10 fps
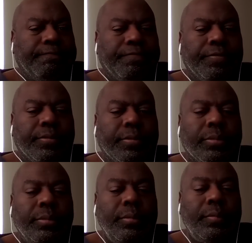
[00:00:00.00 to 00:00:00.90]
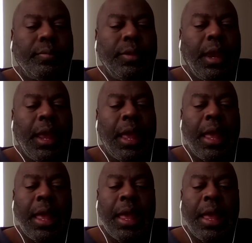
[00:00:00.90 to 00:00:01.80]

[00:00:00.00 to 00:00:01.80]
No one is speaking in this clip.